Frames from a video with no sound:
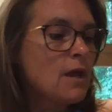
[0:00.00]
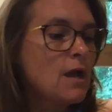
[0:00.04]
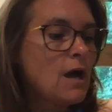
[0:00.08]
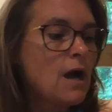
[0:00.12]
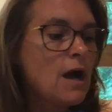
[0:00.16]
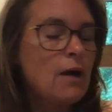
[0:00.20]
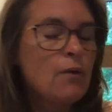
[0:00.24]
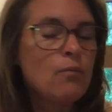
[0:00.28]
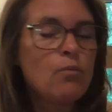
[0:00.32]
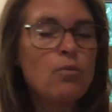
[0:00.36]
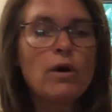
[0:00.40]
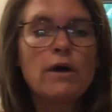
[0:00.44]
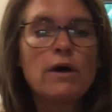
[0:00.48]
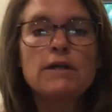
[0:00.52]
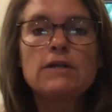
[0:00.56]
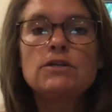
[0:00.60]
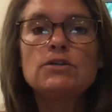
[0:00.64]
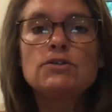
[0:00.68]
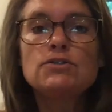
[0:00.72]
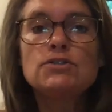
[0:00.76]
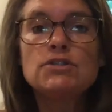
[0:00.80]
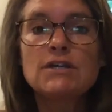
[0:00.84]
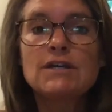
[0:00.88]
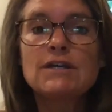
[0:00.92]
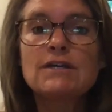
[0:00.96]
I want
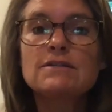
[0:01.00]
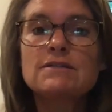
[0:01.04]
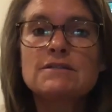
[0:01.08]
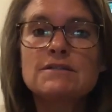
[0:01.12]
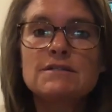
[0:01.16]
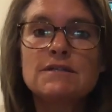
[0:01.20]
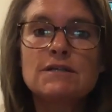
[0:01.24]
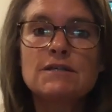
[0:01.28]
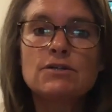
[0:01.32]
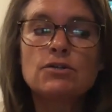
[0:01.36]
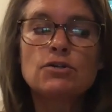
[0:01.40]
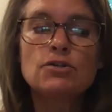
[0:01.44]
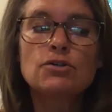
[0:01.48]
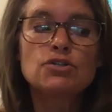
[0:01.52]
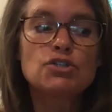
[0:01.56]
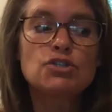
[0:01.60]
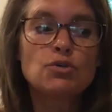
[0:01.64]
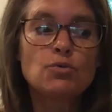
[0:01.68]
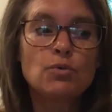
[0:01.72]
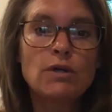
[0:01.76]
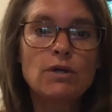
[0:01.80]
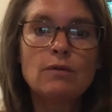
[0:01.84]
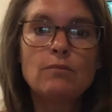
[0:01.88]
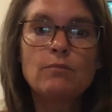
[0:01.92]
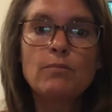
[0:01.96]
you to consider
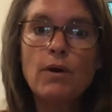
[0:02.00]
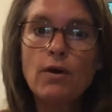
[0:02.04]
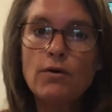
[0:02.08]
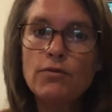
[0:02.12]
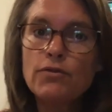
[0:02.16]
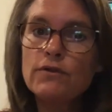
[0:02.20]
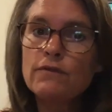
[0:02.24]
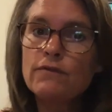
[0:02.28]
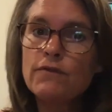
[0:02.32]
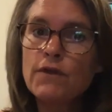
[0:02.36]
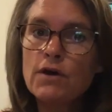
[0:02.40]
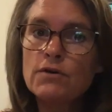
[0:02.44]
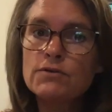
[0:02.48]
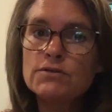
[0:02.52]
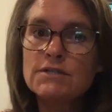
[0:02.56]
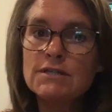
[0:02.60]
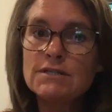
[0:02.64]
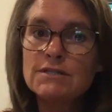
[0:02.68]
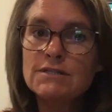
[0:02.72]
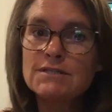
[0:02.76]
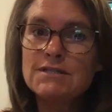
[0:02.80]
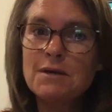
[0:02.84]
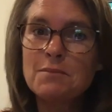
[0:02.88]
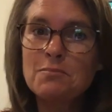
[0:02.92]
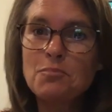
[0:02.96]
doing both of those
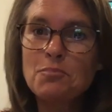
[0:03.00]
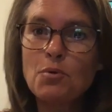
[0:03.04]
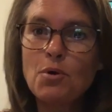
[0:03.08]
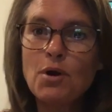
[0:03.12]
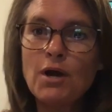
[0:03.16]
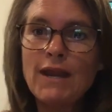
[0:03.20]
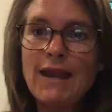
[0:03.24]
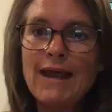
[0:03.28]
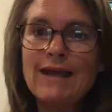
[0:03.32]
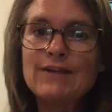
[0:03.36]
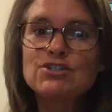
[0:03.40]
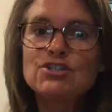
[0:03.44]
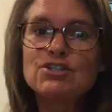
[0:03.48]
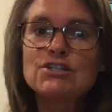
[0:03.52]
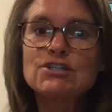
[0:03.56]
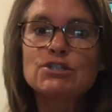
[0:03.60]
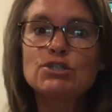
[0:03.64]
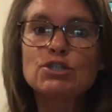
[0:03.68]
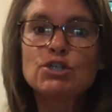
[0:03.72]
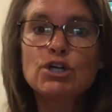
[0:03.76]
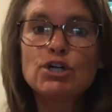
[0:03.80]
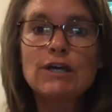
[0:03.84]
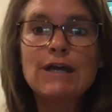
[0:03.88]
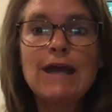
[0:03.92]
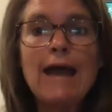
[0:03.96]
at some point and just
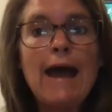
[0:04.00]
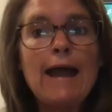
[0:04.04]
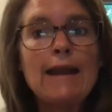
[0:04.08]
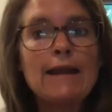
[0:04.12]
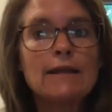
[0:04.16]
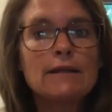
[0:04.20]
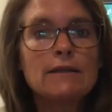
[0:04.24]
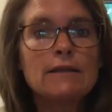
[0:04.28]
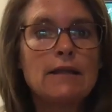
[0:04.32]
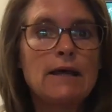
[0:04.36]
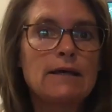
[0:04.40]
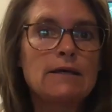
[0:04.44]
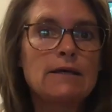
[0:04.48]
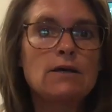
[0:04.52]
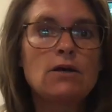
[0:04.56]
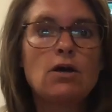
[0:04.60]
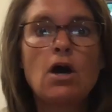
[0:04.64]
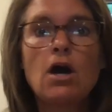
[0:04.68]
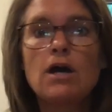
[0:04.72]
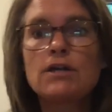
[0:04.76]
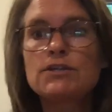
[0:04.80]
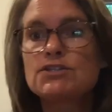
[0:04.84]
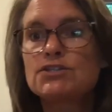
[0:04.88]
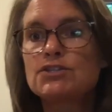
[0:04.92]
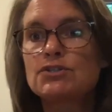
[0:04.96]
look at it like a
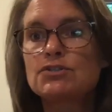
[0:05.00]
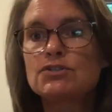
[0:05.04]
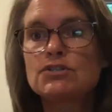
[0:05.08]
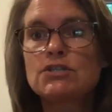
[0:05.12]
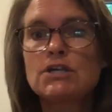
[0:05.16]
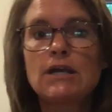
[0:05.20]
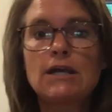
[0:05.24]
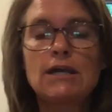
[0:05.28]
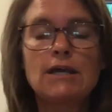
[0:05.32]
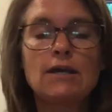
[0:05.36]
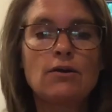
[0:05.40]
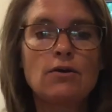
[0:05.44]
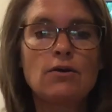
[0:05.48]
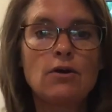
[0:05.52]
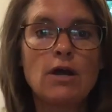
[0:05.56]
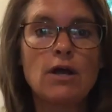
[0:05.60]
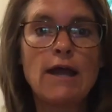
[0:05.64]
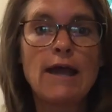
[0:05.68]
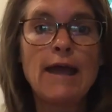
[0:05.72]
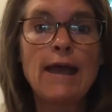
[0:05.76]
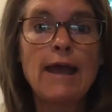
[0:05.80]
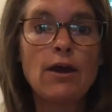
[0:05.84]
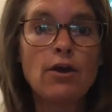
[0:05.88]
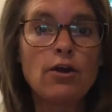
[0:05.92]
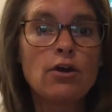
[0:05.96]
concert ticket or a
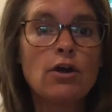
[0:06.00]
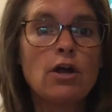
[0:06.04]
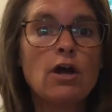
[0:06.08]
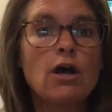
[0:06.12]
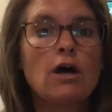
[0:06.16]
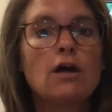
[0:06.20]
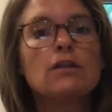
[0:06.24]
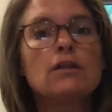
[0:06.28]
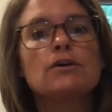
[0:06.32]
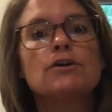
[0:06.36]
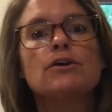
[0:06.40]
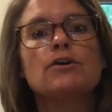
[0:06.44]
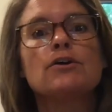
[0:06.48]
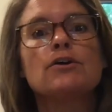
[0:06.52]
hair color